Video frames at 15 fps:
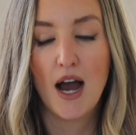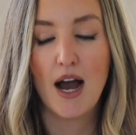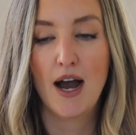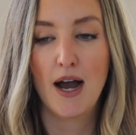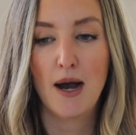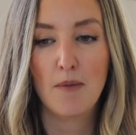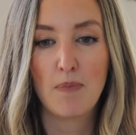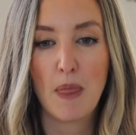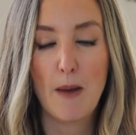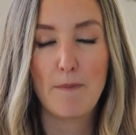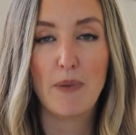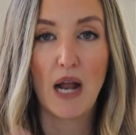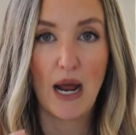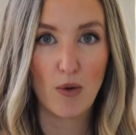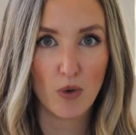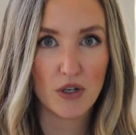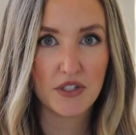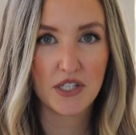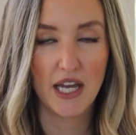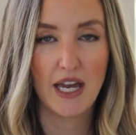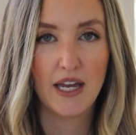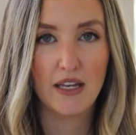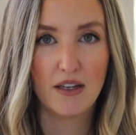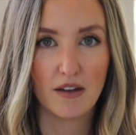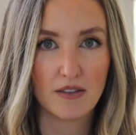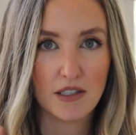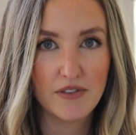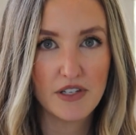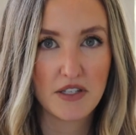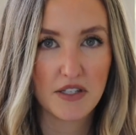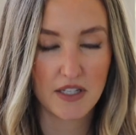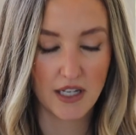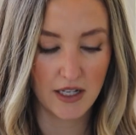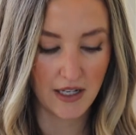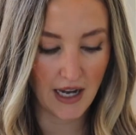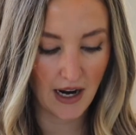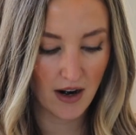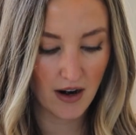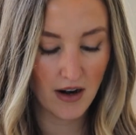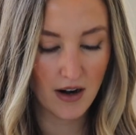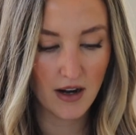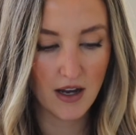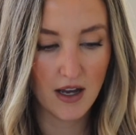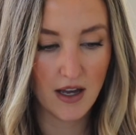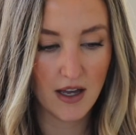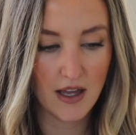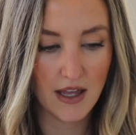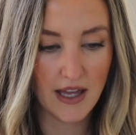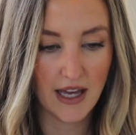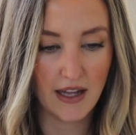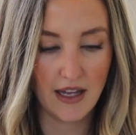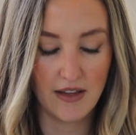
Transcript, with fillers: um, but I will say Young Living Skincare it,